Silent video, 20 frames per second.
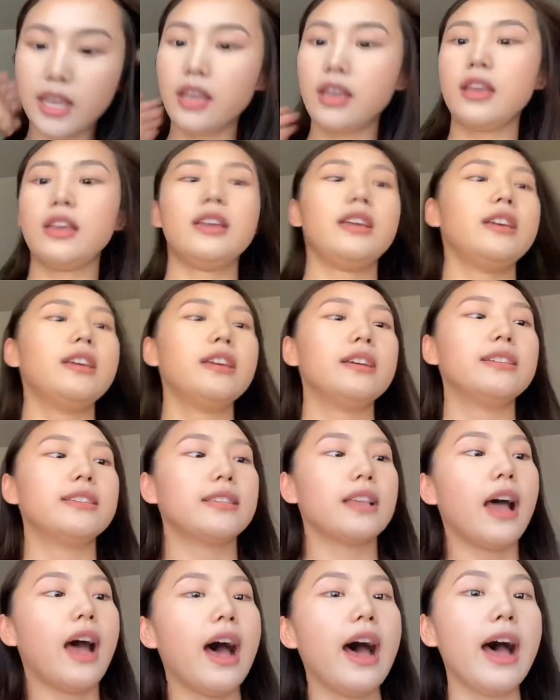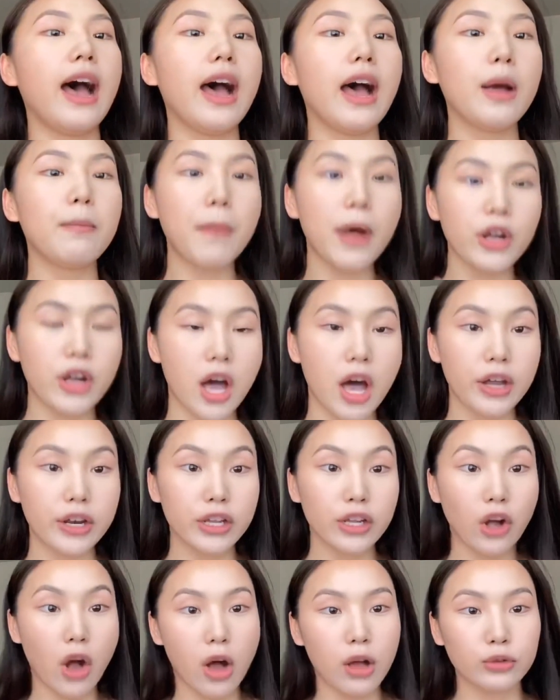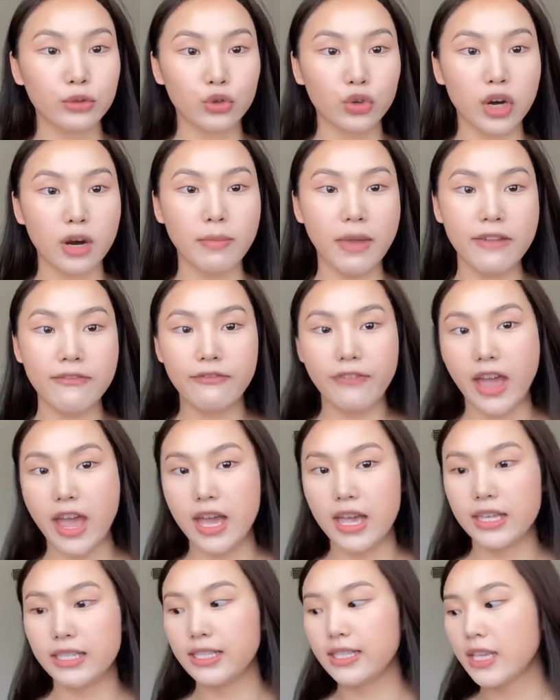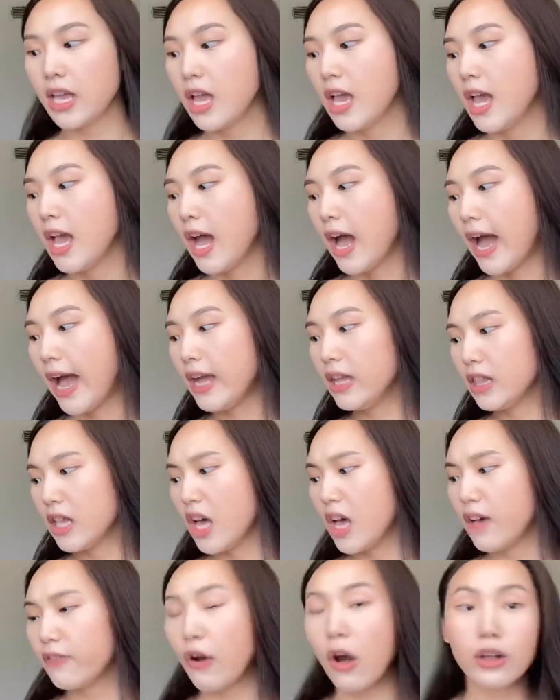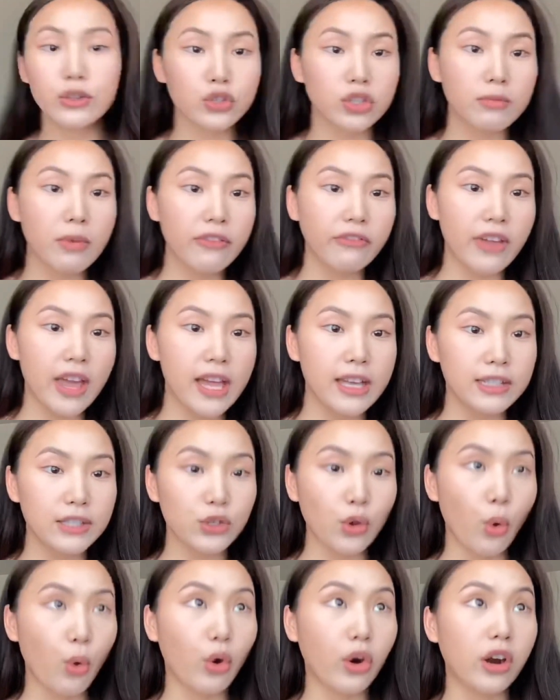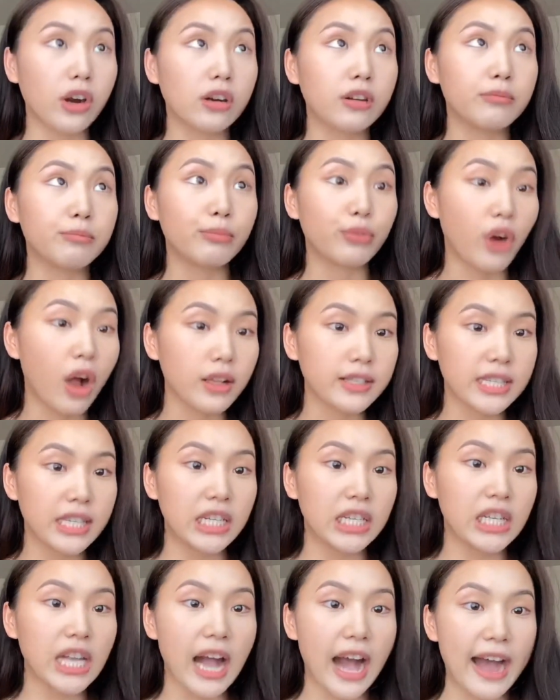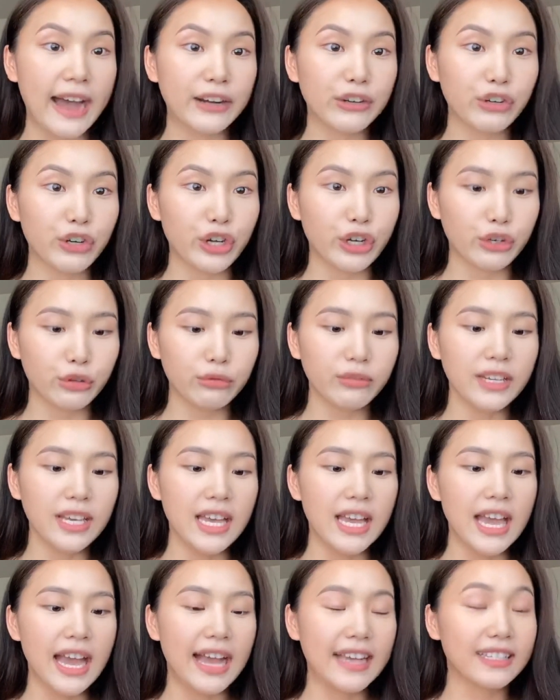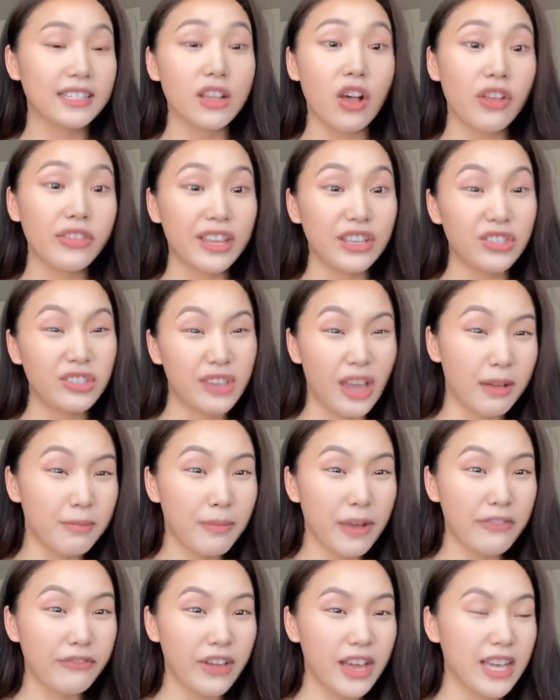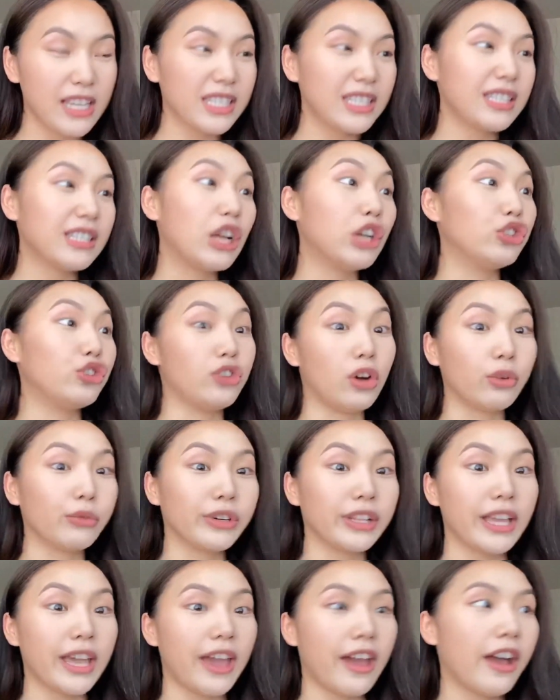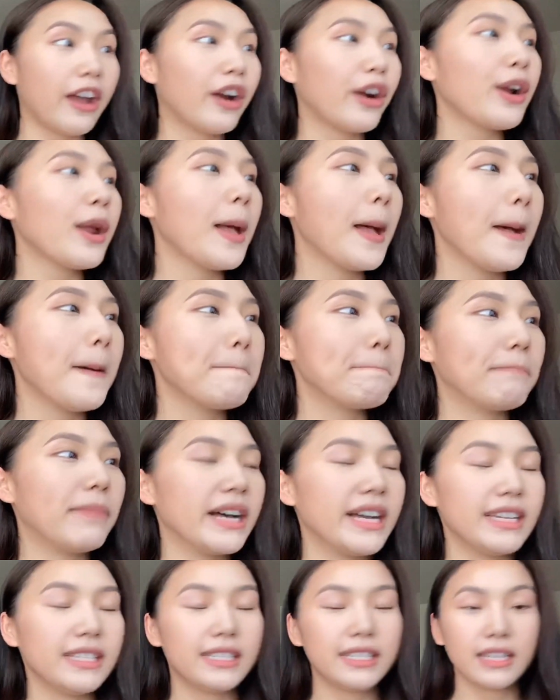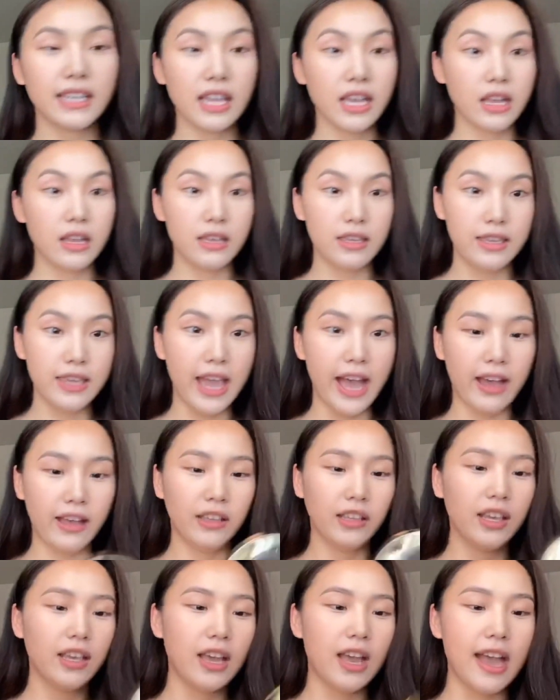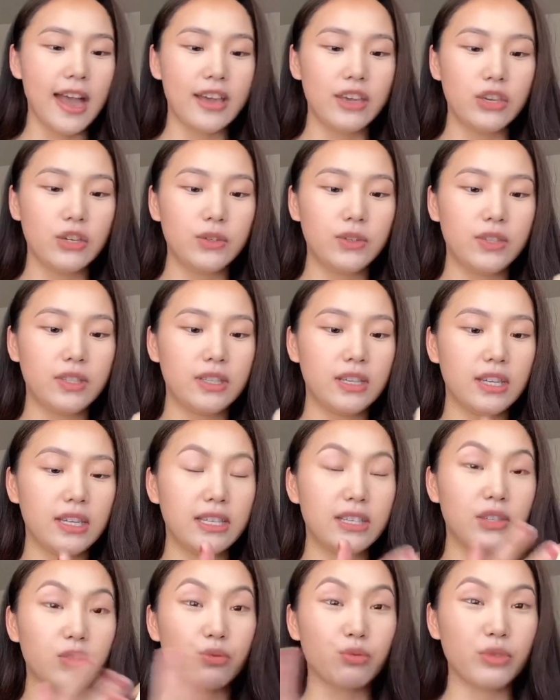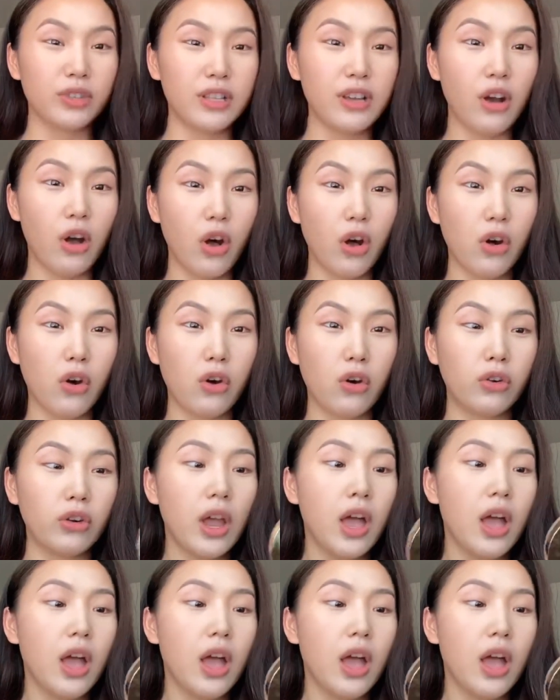is I'm gonna contour my face. I love contouring my face or bronzing. I don't know. As long as they shape my face, don't really care. But yeah, I use this really old